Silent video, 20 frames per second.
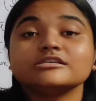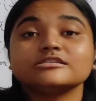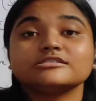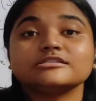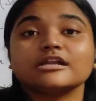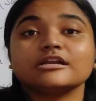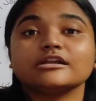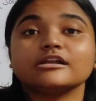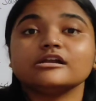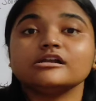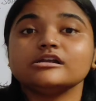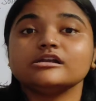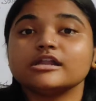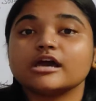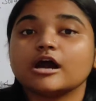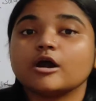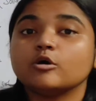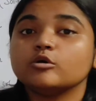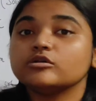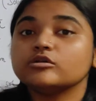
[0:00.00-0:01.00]
settle
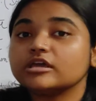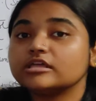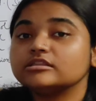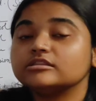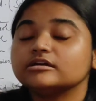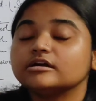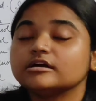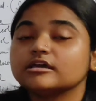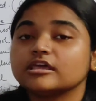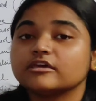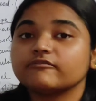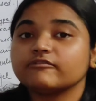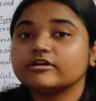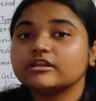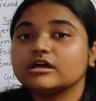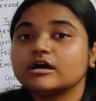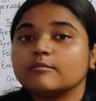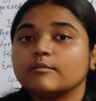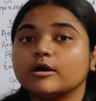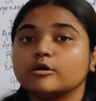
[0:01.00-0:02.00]
down in the given
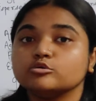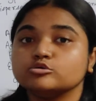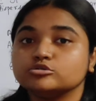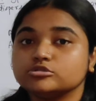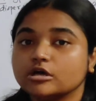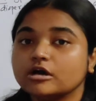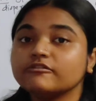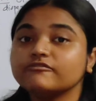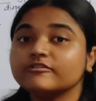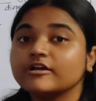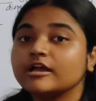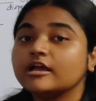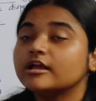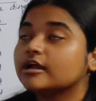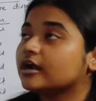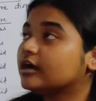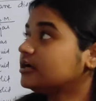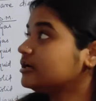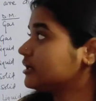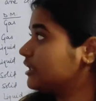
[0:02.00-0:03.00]
amount of
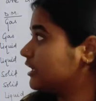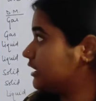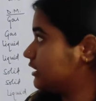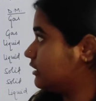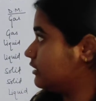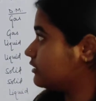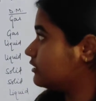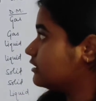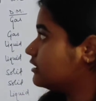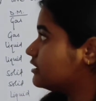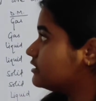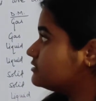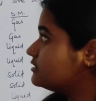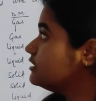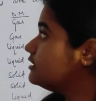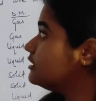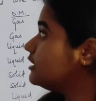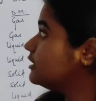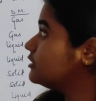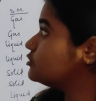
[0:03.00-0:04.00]
container,
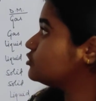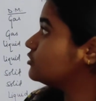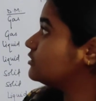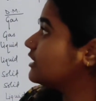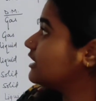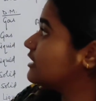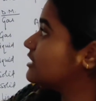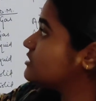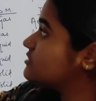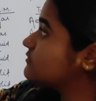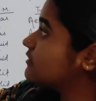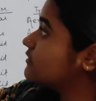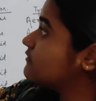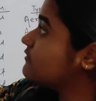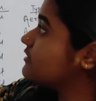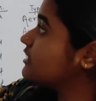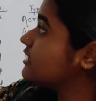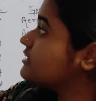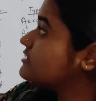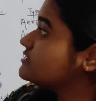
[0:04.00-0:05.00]
isn't it? So that is why
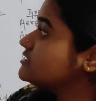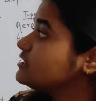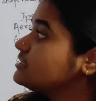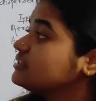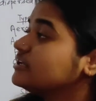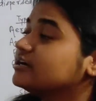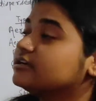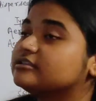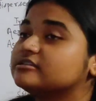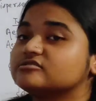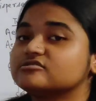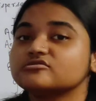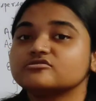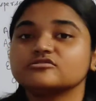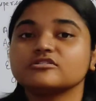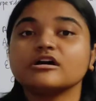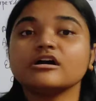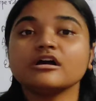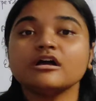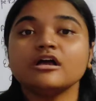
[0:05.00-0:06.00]
we can say that this is
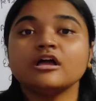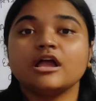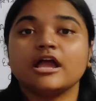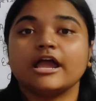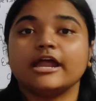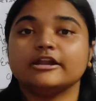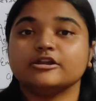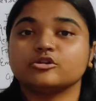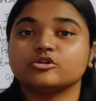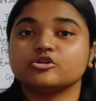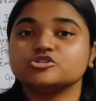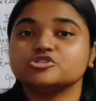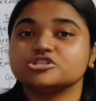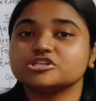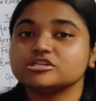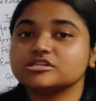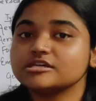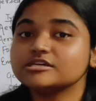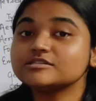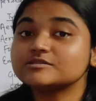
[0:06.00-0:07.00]
a
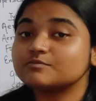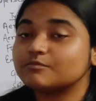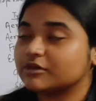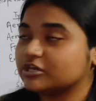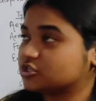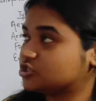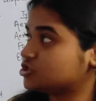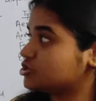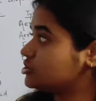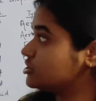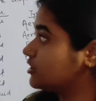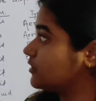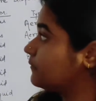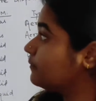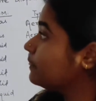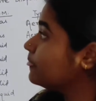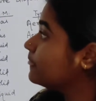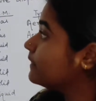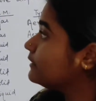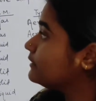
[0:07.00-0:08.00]
heterogeneous mixture.
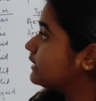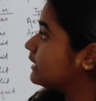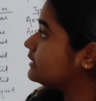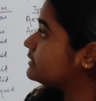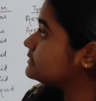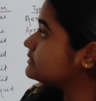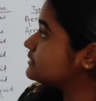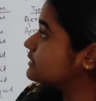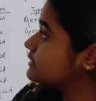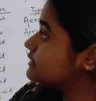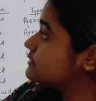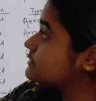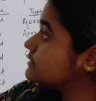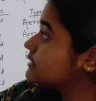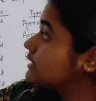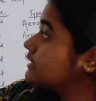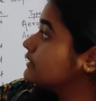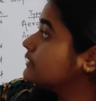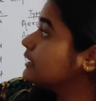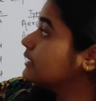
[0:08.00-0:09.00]
Next is
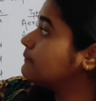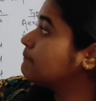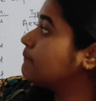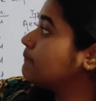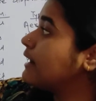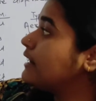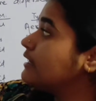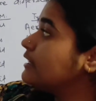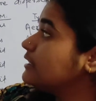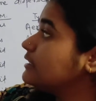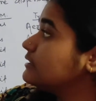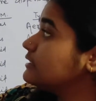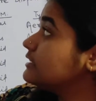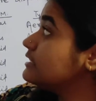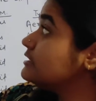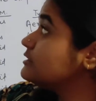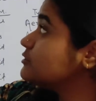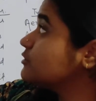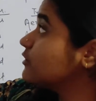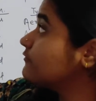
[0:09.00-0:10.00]
that
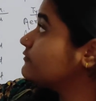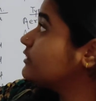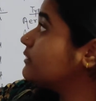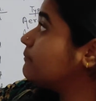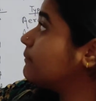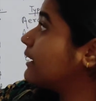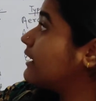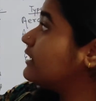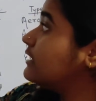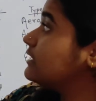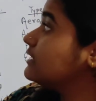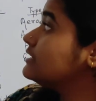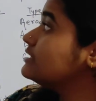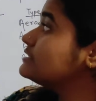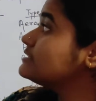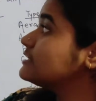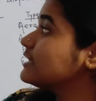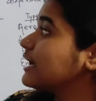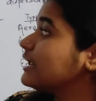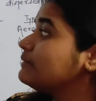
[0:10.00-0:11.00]
these of the
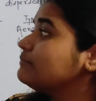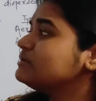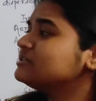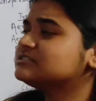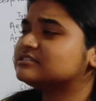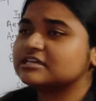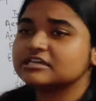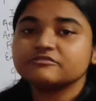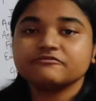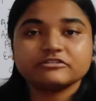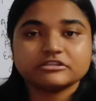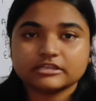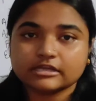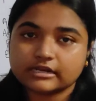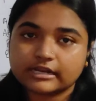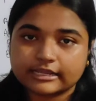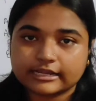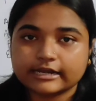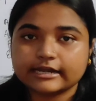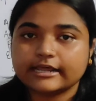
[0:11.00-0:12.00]
particles can be seen with the
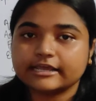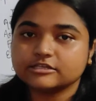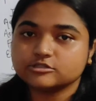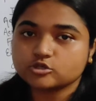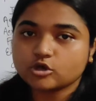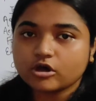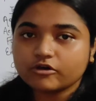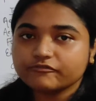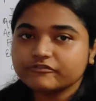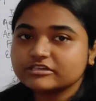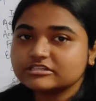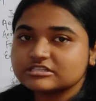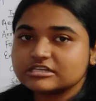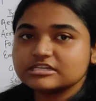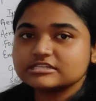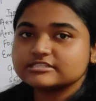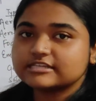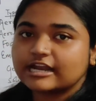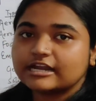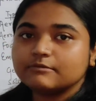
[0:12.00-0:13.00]
naked eyes.
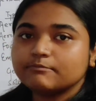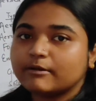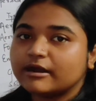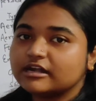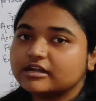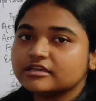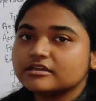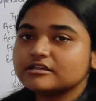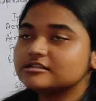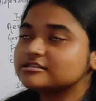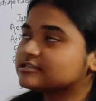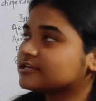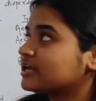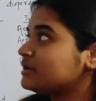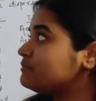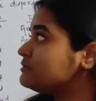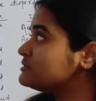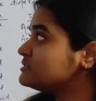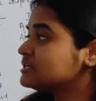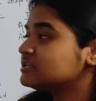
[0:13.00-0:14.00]
Obviously sand particles can
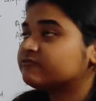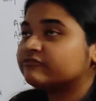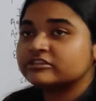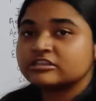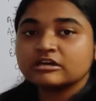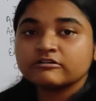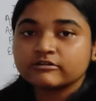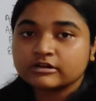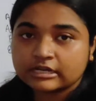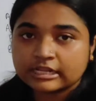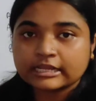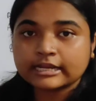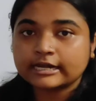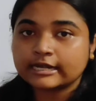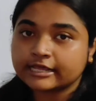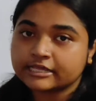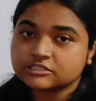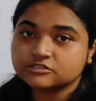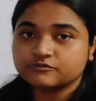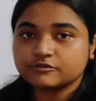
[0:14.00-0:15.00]
be seen with our naked
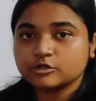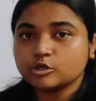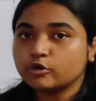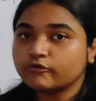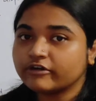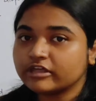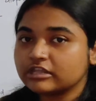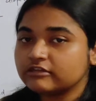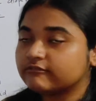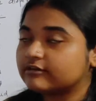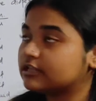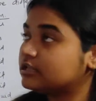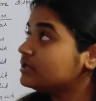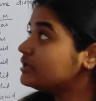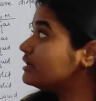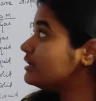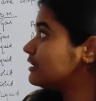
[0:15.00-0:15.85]
eyes, we know very well.